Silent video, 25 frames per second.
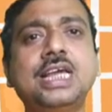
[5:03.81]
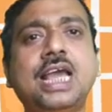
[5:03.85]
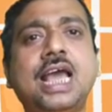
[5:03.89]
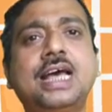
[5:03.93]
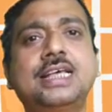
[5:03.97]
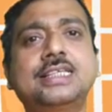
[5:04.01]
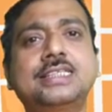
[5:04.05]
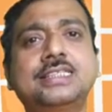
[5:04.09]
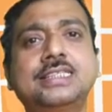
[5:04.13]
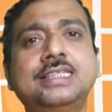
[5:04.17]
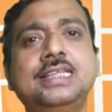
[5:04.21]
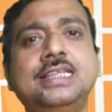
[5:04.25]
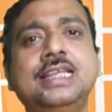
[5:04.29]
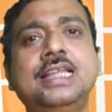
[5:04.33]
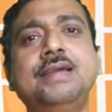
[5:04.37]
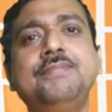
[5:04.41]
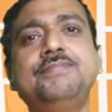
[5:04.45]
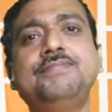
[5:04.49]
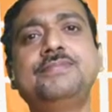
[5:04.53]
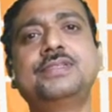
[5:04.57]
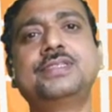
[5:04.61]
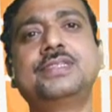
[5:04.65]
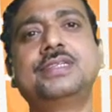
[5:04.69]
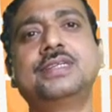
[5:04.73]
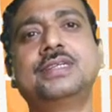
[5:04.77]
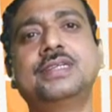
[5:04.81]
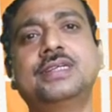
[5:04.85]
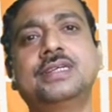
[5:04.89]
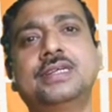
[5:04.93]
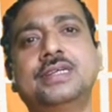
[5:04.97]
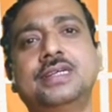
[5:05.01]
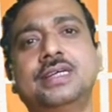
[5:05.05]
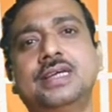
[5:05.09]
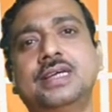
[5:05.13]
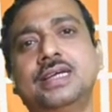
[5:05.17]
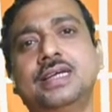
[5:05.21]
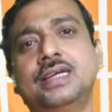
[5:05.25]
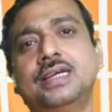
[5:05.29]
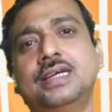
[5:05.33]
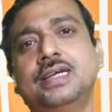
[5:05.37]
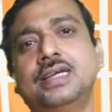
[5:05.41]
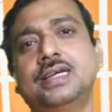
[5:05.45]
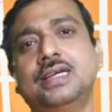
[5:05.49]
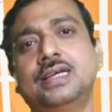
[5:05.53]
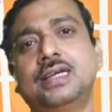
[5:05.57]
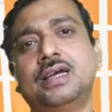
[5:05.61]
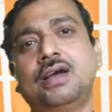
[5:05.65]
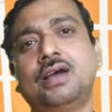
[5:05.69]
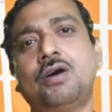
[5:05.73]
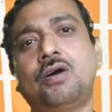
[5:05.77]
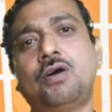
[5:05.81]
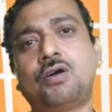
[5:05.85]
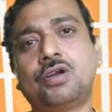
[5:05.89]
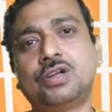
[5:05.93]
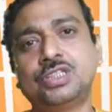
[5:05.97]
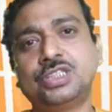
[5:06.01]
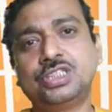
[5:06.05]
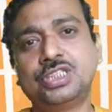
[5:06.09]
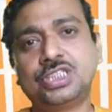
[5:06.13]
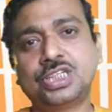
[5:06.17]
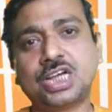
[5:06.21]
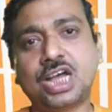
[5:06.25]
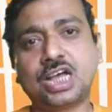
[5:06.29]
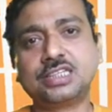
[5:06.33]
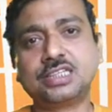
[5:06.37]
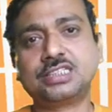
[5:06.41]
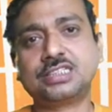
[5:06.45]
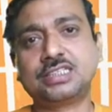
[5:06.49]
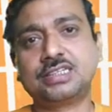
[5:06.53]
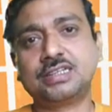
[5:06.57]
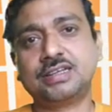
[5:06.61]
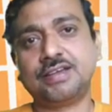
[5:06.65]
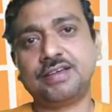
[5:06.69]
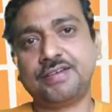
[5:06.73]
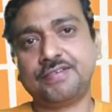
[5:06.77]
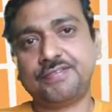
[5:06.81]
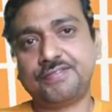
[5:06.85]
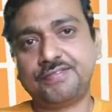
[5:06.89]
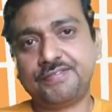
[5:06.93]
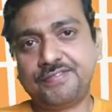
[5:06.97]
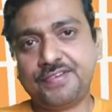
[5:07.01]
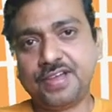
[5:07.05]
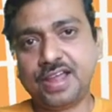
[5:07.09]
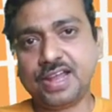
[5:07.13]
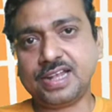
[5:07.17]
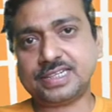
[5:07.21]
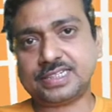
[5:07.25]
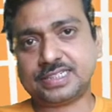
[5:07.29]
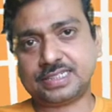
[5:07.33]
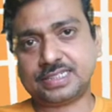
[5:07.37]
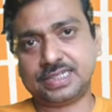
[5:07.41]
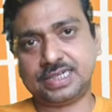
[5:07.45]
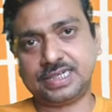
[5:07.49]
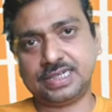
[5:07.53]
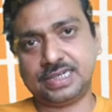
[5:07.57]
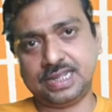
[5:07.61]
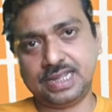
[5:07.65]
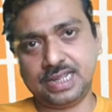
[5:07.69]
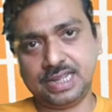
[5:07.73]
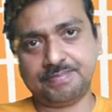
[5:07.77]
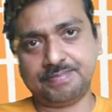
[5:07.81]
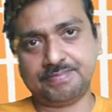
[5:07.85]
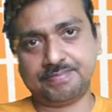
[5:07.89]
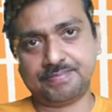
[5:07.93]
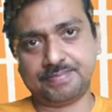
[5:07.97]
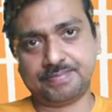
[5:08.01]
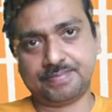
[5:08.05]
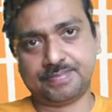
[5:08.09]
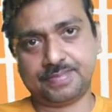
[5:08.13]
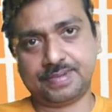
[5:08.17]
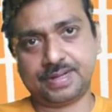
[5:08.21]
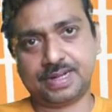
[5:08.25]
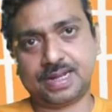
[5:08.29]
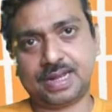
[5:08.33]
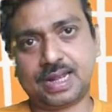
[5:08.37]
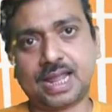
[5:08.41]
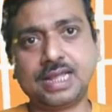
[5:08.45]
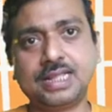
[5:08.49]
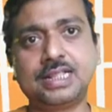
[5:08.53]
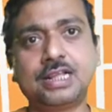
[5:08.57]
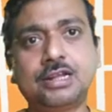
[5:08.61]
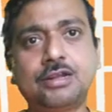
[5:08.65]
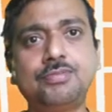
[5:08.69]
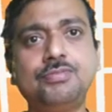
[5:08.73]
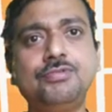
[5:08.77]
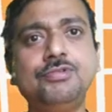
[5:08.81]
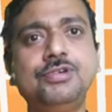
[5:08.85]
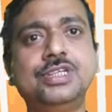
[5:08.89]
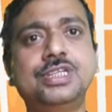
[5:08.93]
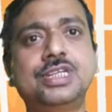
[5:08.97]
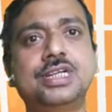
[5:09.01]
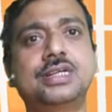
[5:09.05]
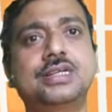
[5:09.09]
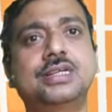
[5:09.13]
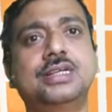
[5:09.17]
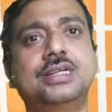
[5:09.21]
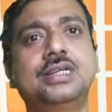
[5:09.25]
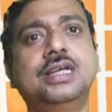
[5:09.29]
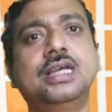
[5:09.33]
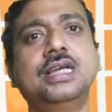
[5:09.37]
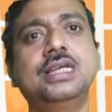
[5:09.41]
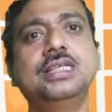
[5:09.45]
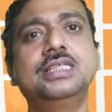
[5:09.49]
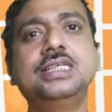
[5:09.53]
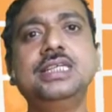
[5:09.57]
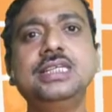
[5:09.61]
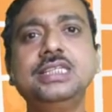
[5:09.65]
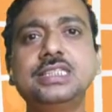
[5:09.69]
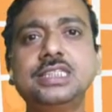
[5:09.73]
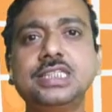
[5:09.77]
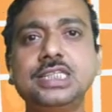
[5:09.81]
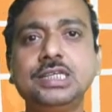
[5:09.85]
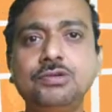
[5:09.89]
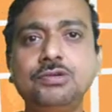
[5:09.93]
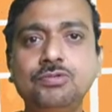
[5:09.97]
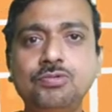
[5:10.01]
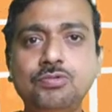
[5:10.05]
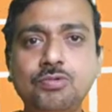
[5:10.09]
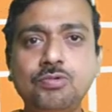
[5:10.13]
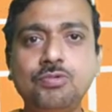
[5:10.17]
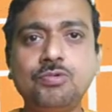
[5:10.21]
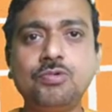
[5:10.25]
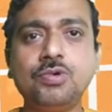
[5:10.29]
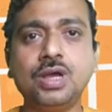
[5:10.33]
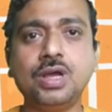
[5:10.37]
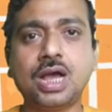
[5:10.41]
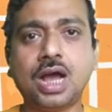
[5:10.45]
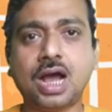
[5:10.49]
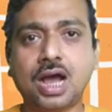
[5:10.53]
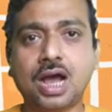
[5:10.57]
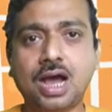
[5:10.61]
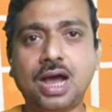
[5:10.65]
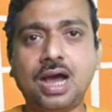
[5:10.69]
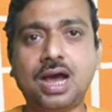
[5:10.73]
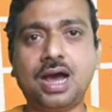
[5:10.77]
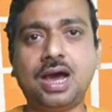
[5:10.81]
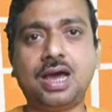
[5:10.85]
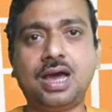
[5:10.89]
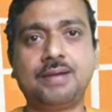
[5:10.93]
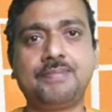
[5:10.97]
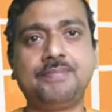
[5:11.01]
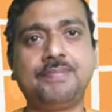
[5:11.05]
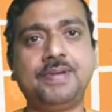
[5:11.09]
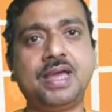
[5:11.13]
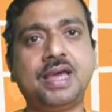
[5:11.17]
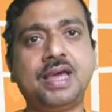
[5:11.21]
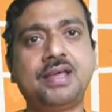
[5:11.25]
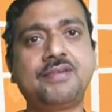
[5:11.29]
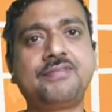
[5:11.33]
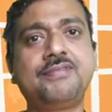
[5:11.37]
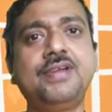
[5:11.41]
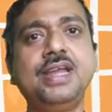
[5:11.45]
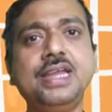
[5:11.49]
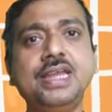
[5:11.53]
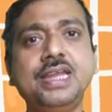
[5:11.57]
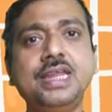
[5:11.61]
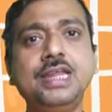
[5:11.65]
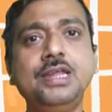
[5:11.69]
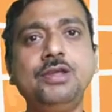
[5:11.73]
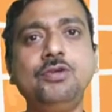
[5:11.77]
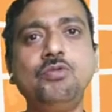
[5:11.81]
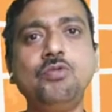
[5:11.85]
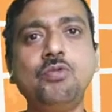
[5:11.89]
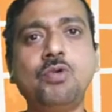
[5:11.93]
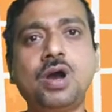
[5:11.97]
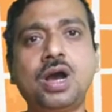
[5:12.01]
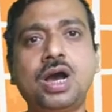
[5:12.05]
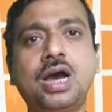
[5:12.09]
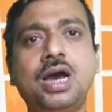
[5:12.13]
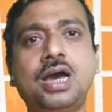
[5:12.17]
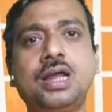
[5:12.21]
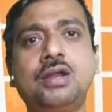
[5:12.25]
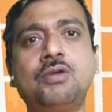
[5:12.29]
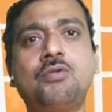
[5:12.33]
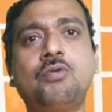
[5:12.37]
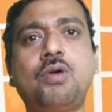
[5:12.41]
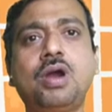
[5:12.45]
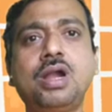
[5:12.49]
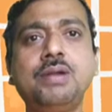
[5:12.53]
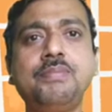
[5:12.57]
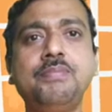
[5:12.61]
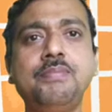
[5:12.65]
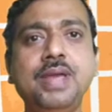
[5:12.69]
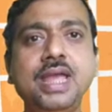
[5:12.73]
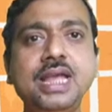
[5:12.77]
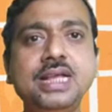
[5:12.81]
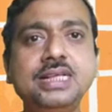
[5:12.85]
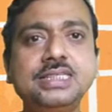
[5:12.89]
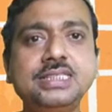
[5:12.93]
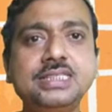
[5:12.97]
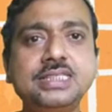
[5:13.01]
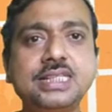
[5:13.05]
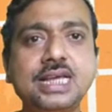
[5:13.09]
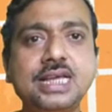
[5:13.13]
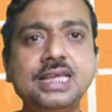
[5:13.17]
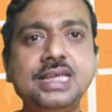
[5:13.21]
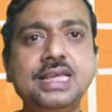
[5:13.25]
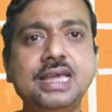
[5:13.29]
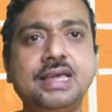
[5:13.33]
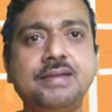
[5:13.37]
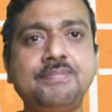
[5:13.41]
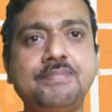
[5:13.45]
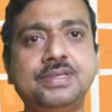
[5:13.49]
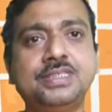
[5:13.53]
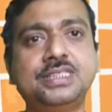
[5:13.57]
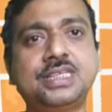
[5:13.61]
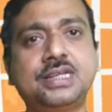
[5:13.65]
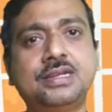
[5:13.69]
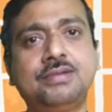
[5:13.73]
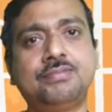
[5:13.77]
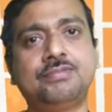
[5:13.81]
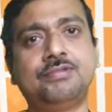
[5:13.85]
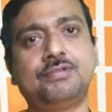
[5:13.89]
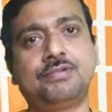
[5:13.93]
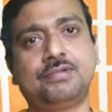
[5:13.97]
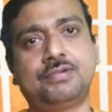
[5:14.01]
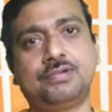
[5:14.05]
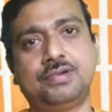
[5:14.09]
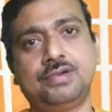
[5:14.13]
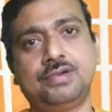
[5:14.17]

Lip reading: has left or just felt in him like that of winter. Since you are, fair friend, you are what makes the year pleasurable.